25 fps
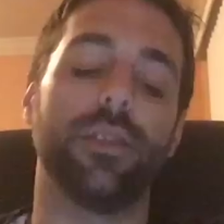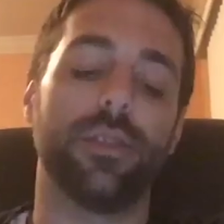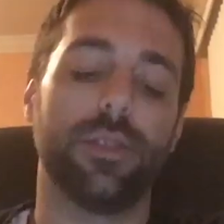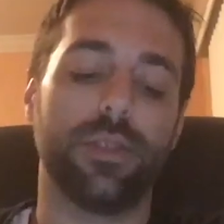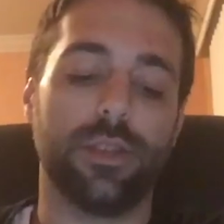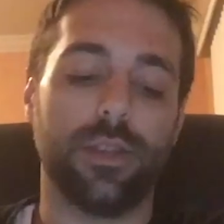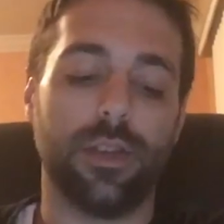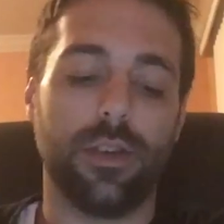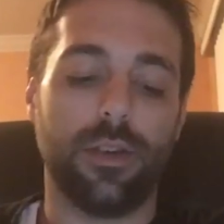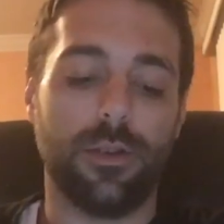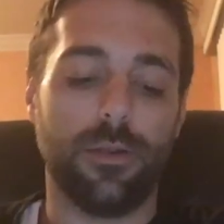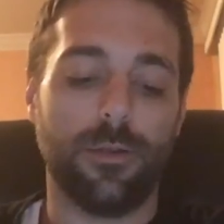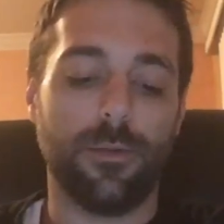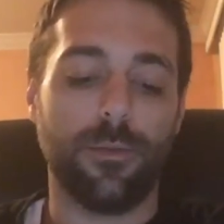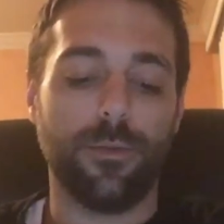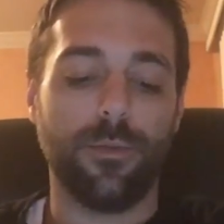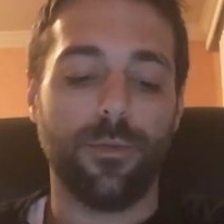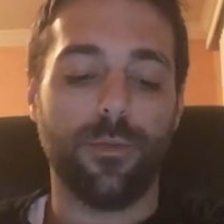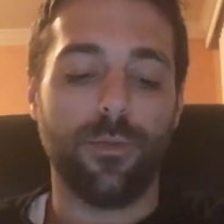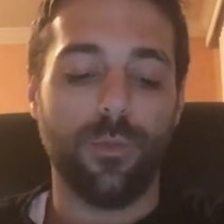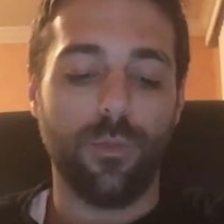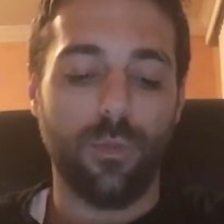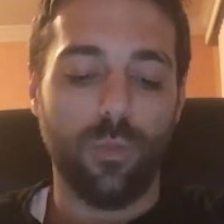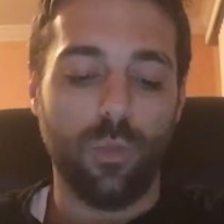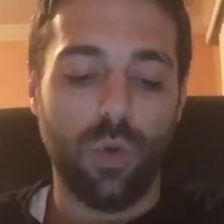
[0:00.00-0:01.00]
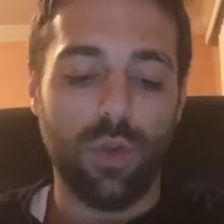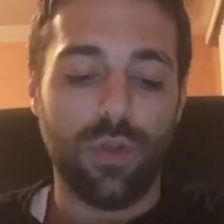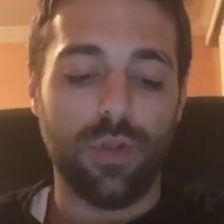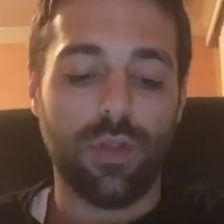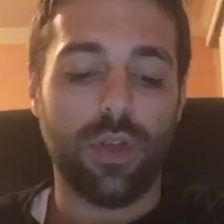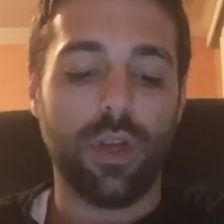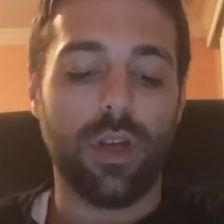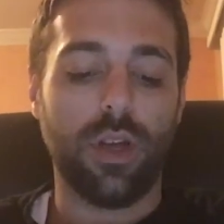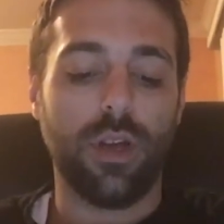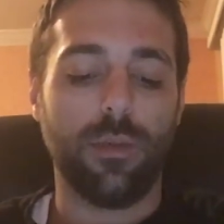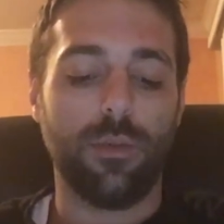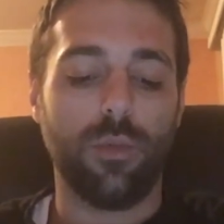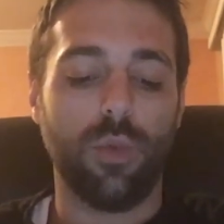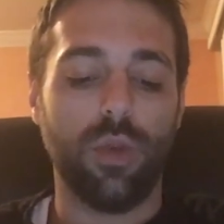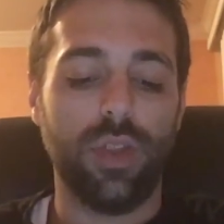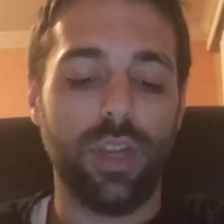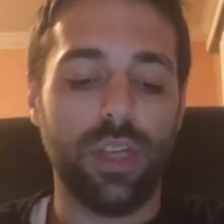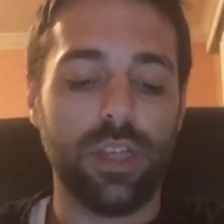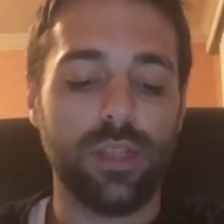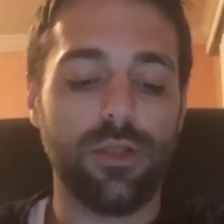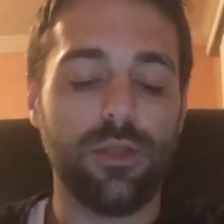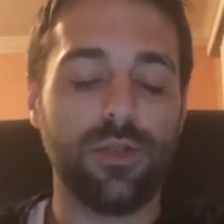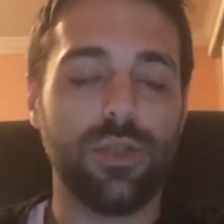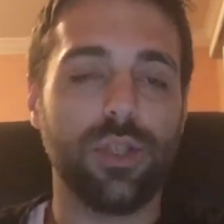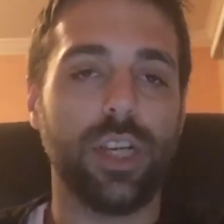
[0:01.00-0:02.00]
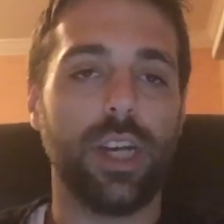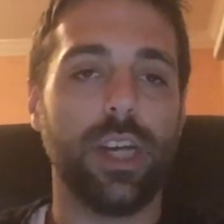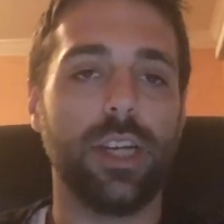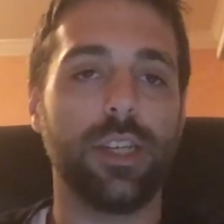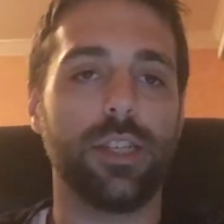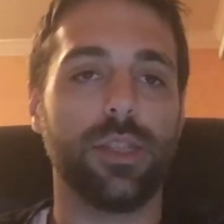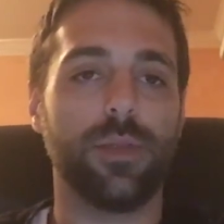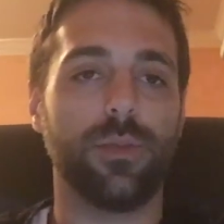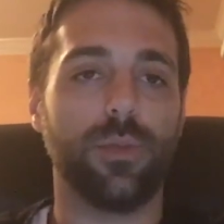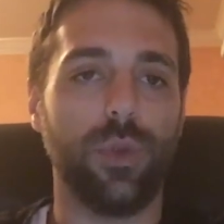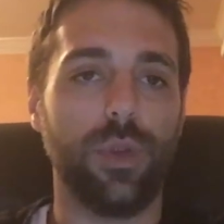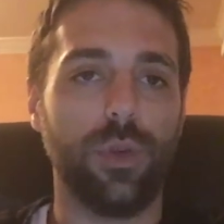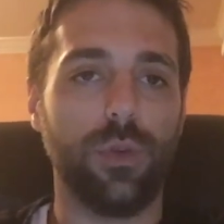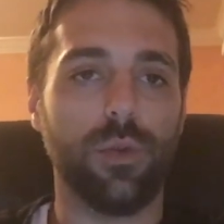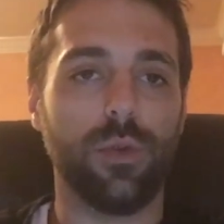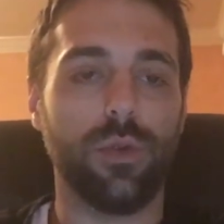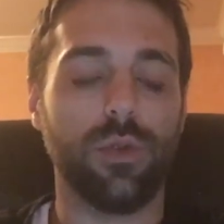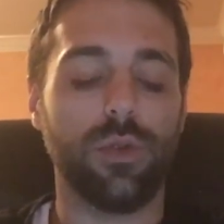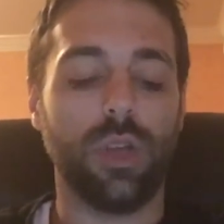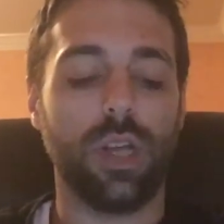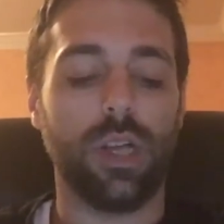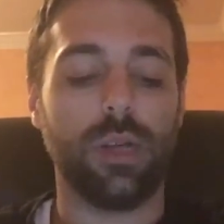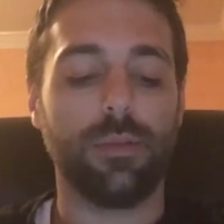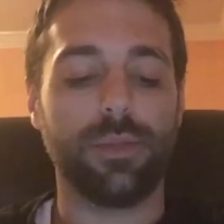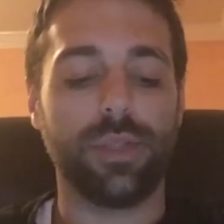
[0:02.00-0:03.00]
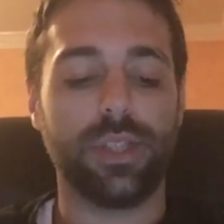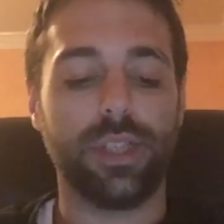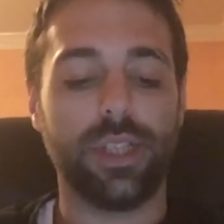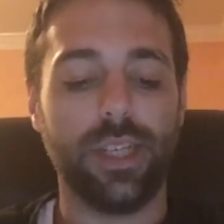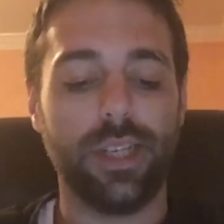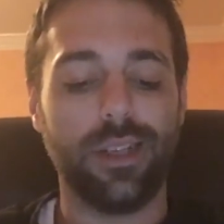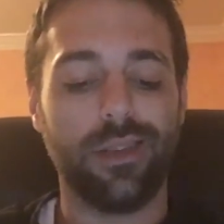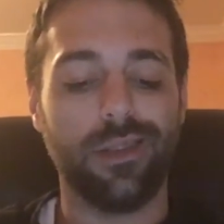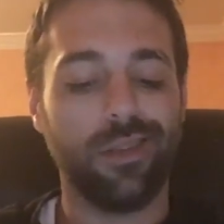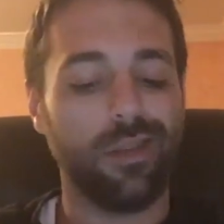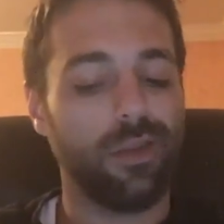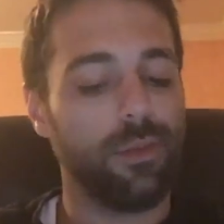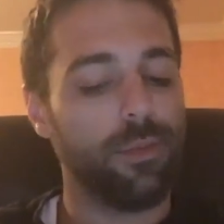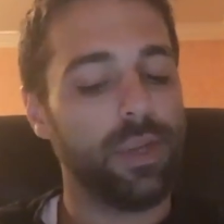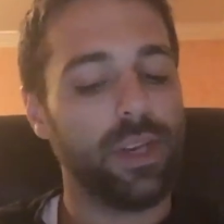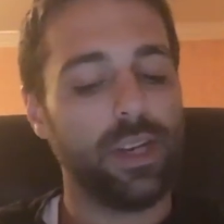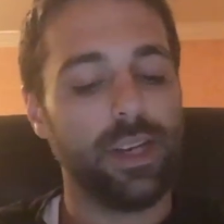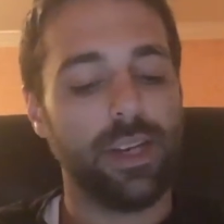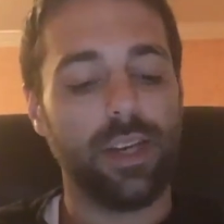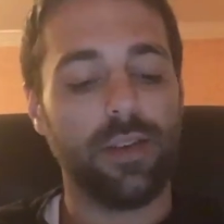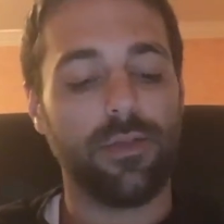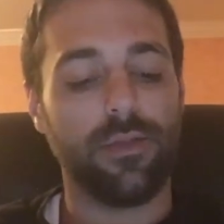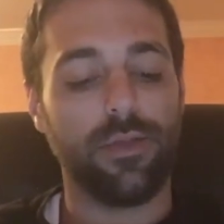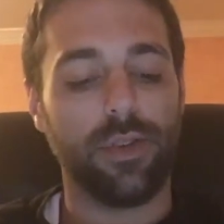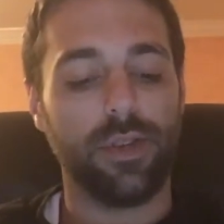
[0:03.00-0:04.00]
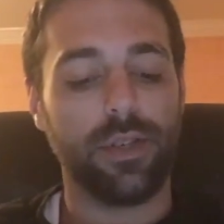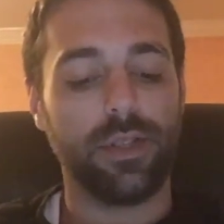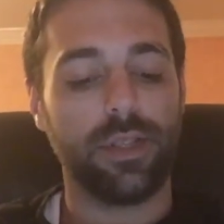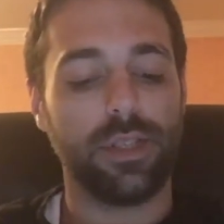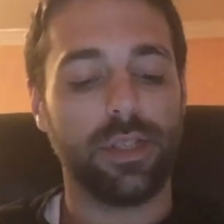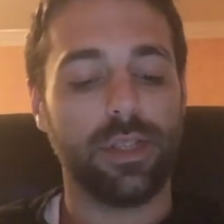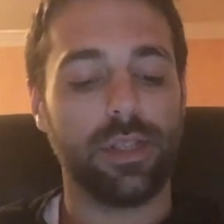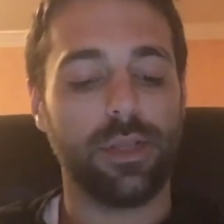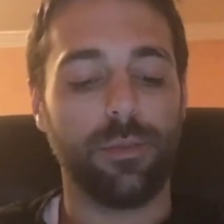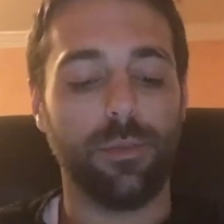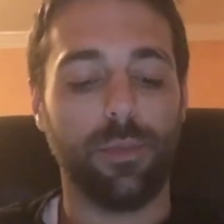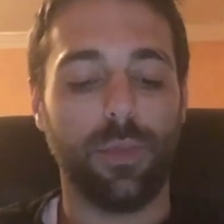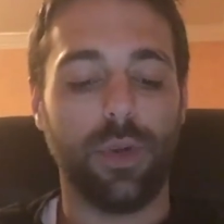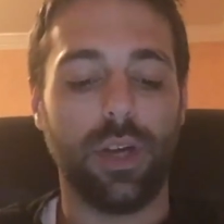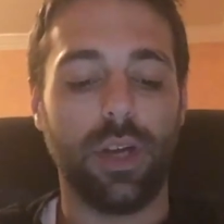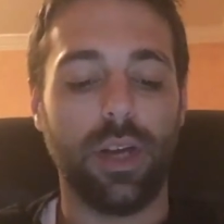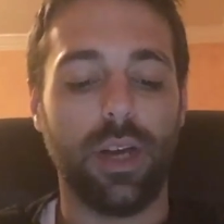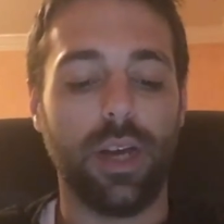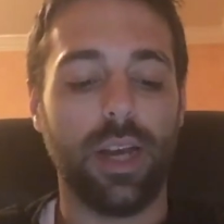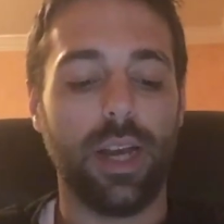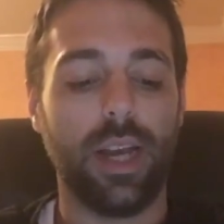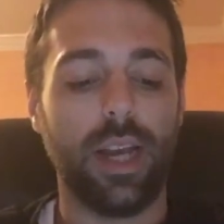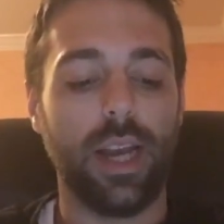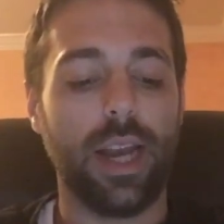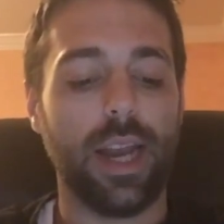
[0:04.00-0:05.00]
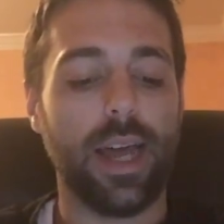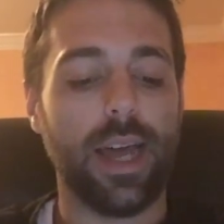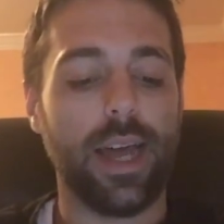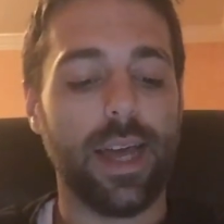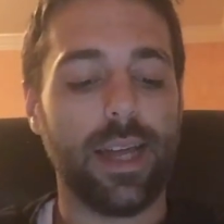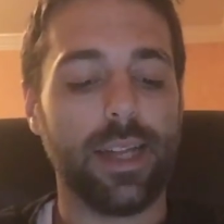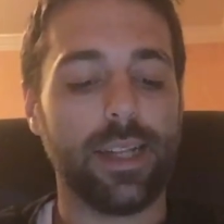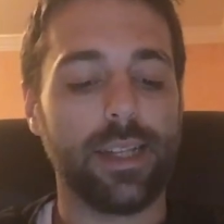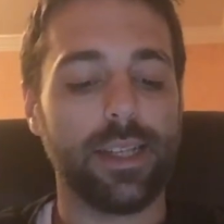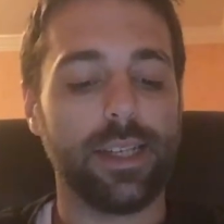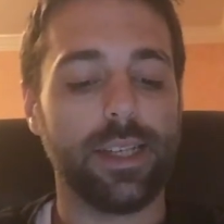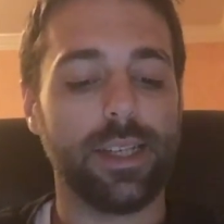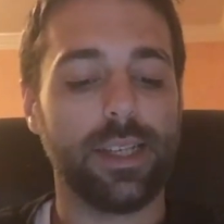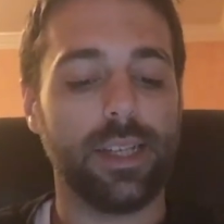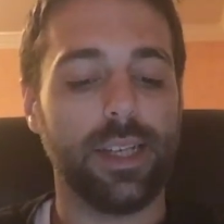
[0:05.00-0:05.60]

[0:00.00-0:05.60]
So with these new changes, we will see a little bit of difference, but not